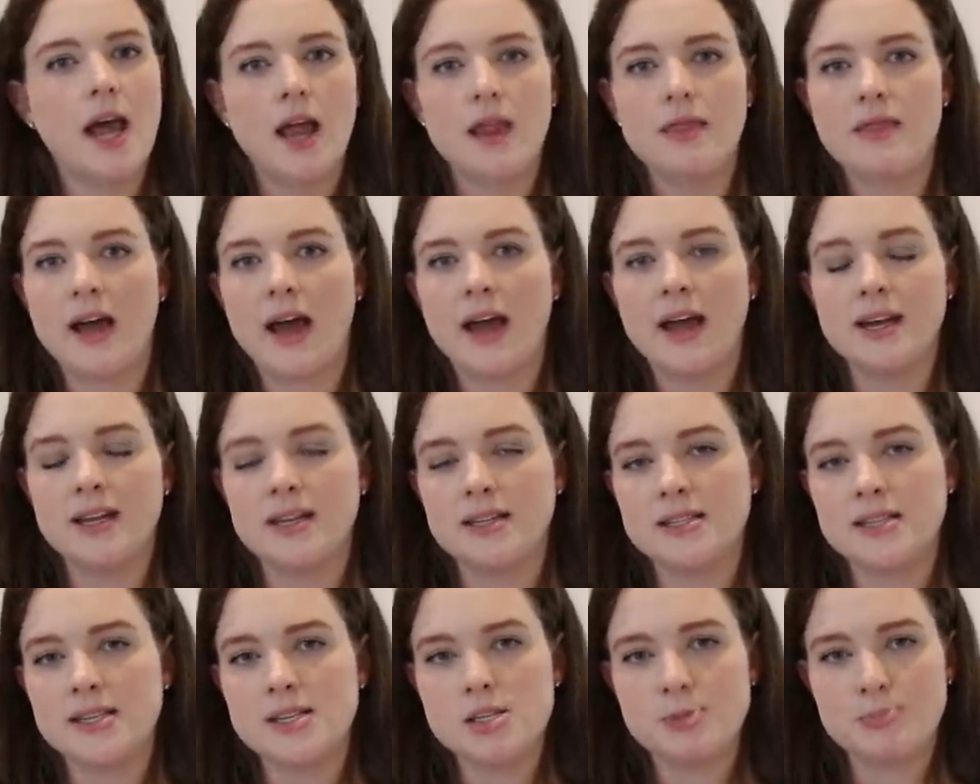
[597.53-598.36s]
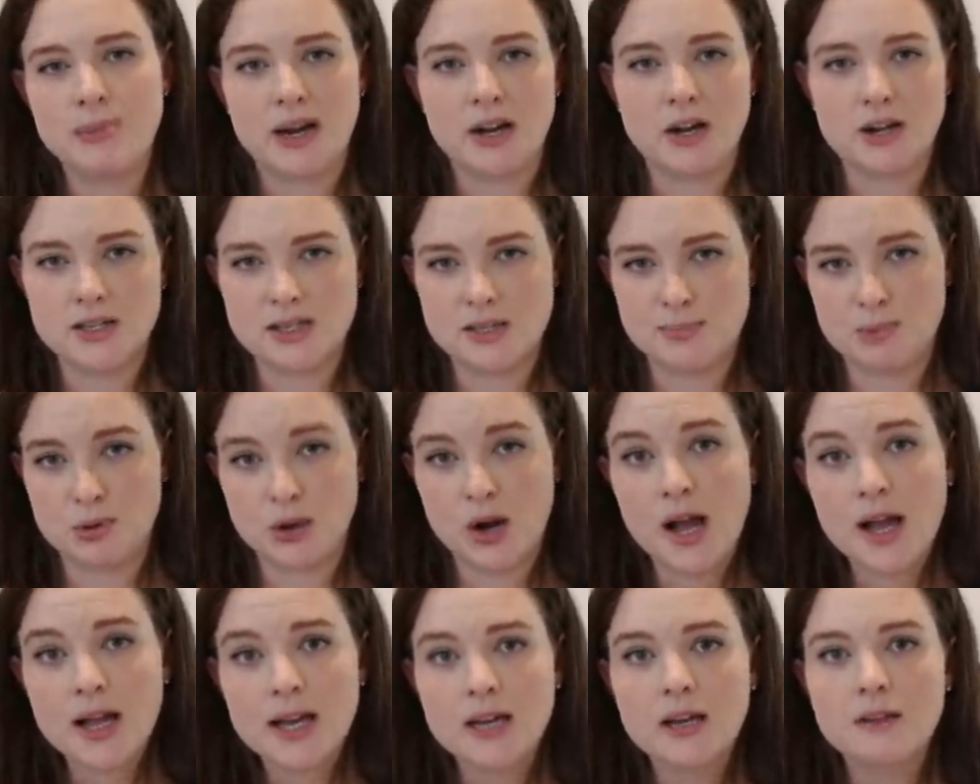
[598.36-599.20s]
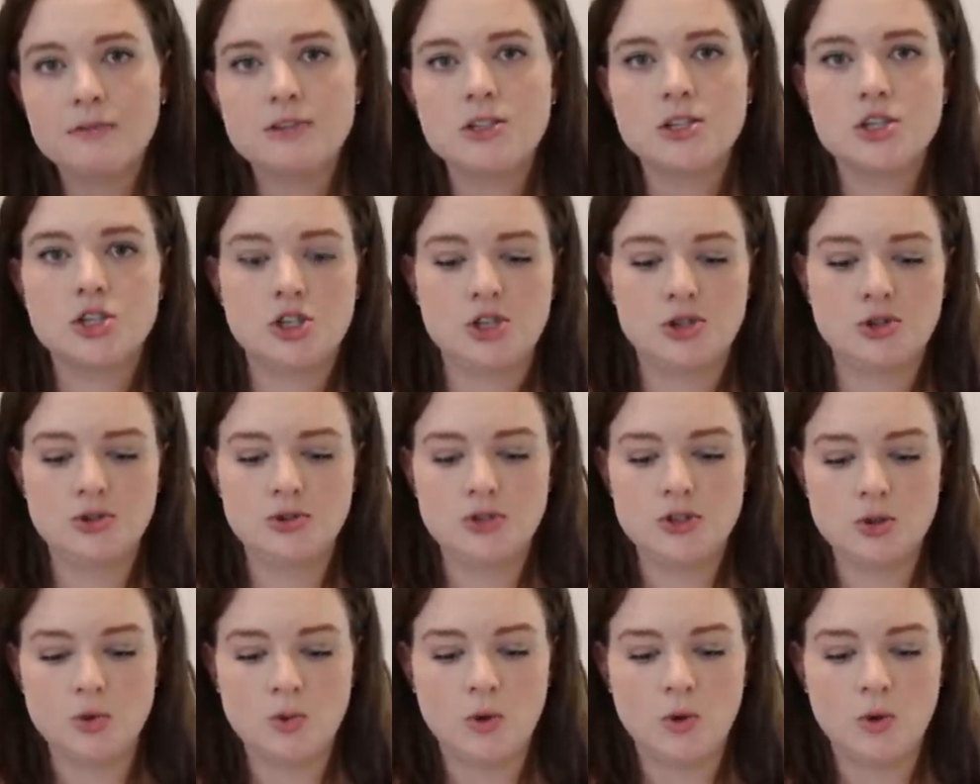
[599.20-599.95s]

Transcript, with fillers: That is each parent's prerogative to choose